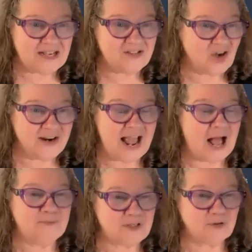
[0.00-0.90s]
based on
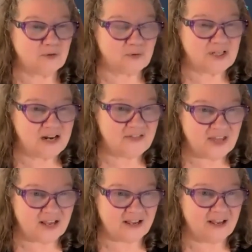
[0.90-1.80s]
absolutely
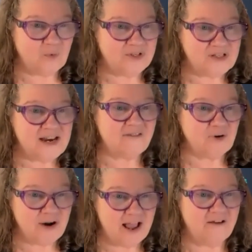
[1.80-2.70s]
nothing. It was
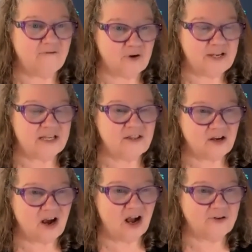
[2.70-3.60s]
never ever in
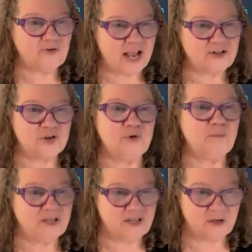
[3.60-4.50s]
the contract
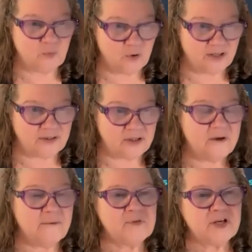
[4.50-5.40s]
to begin with.
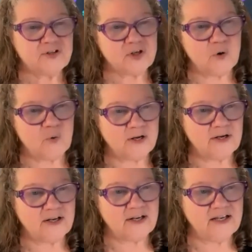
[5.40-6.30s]

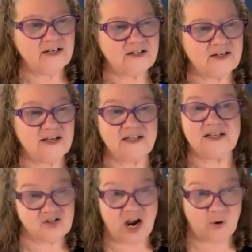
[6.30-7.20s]
So at
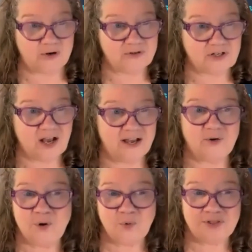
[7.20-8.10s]
least ours. I
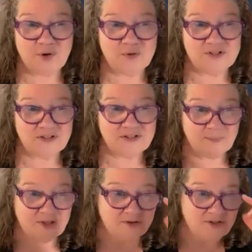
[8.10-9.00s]
don't know whether it was in
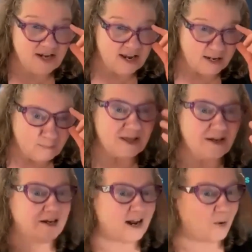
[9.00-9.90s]
some other state, but